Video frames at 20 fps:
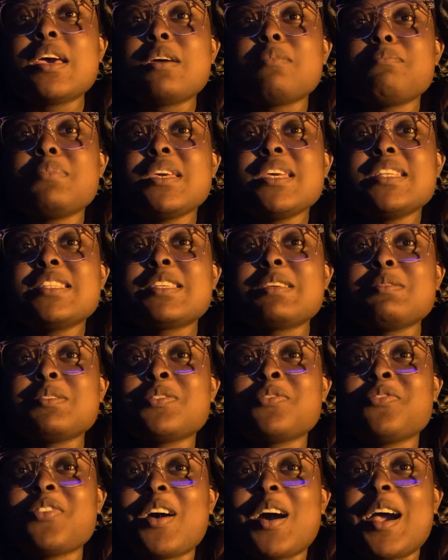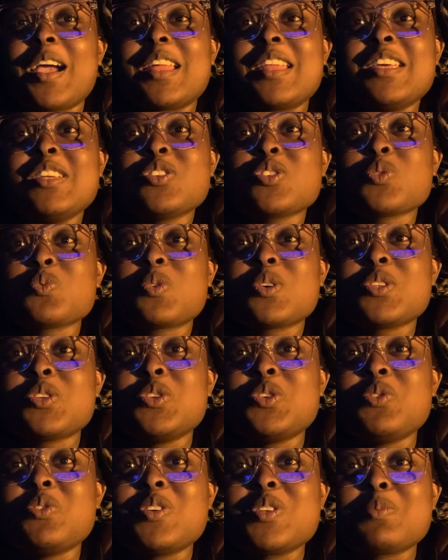Pete seems fine. He just wants to
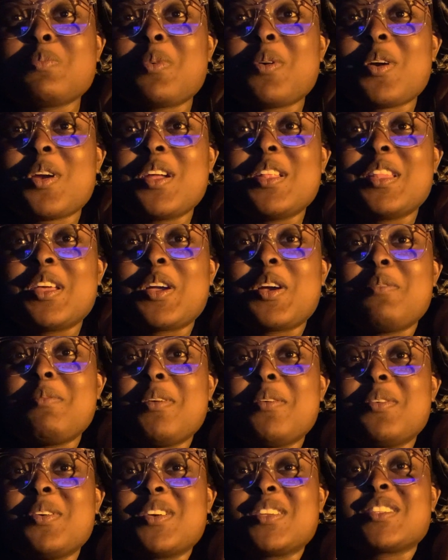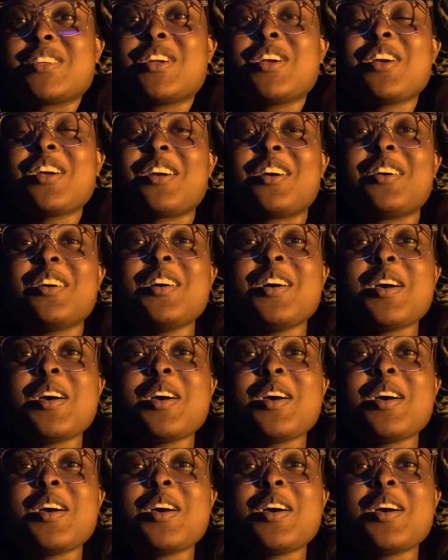do his part and then go be with his girl.